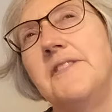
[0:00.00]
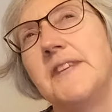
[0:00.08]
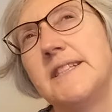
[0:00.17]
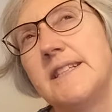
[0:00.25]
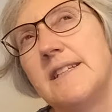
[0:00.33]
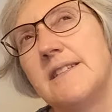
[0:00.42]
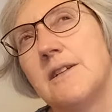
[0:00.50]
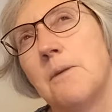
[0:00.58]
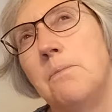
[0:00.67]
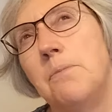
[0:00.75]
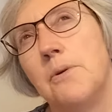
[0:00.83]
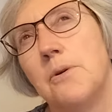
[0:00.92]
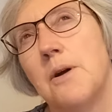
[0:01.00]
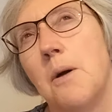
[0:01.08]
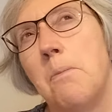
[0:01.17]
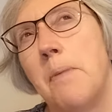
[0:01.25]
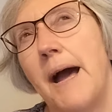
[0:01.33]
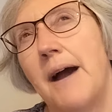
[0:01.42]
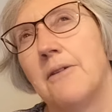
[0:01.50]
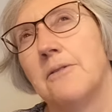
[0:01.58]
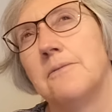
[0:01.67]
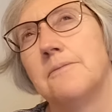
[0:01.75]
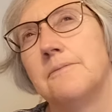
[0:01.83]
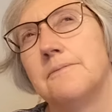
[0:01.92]
This is a book
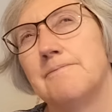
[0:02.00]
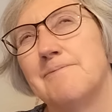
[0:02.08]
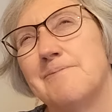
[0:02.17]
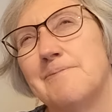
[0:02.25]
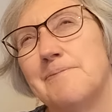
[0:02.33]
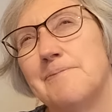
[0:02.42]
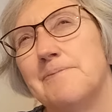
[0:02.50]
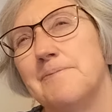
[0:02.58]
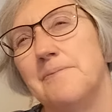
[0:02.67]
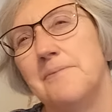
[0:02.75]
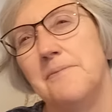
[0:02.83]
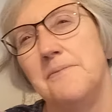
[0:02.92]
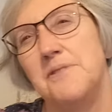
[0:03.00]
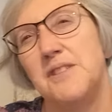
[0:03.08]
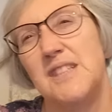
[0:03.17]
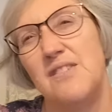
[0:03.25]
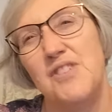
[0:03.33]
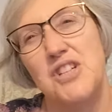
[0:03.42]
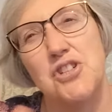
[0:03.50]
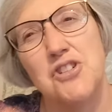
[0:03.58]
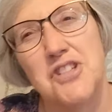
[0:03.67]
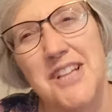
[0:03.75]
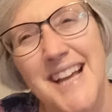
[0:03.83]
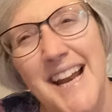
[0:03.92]
about
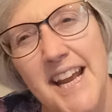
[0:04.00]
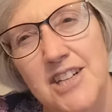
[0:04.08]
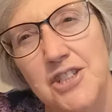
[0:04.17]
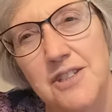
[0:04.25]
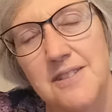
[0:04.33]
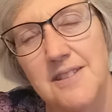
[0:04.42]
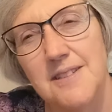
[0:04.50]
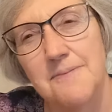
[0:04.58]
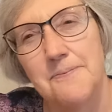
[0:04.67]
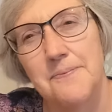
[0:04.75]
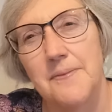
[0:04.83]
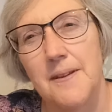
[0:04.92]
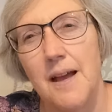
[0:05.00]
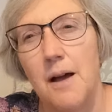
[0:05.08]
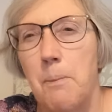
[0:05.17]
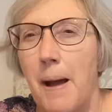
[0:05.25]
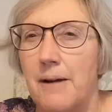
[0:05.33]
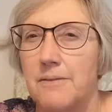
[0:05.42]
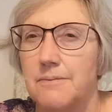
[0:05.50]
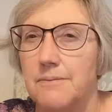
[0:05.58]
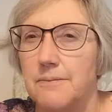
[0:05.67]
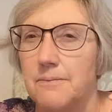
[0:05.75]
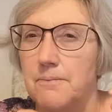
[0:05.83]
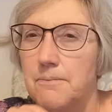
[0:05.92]
divisions and connections, about
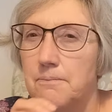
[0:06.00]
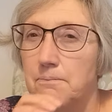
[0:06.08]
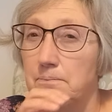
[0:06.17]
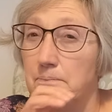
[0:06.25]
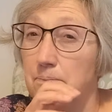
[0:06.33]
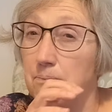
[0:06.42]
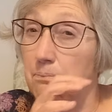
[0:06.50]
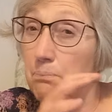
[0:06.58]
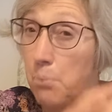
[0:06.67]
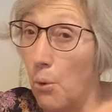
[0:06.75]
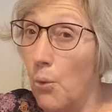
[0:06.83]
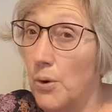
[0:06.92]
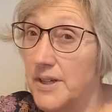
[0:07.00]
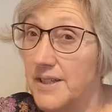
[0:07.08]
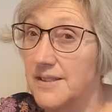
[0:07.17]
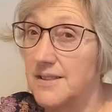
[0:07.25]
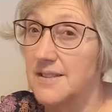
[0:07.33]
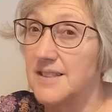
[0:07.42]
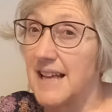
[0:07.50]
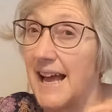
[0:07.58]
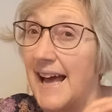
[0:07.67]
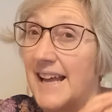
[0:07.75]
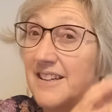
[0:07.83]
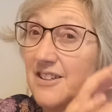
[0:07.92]
borders
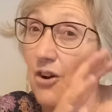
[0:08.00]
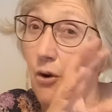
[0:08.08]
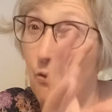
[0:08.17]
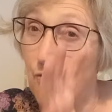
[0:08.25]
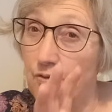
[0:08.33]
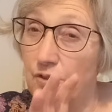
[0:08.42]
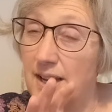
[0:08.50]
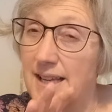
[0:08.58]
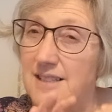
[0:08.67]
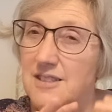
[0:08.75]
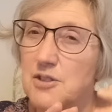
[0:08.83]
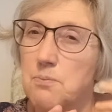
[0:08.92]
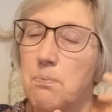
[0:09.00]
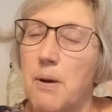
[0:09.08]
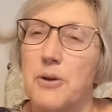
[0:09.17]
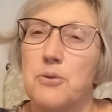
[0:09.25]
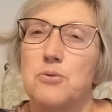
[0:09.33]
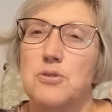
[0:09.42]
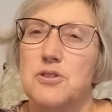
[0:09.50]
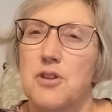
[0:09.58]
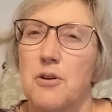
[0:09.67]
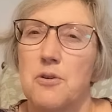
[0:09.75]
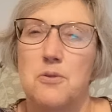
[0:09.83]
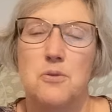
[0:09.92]
and conflicts, but
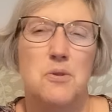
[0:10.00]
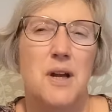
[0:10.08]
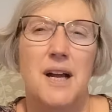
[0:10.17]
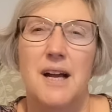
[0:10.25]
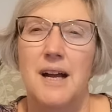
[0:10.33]
also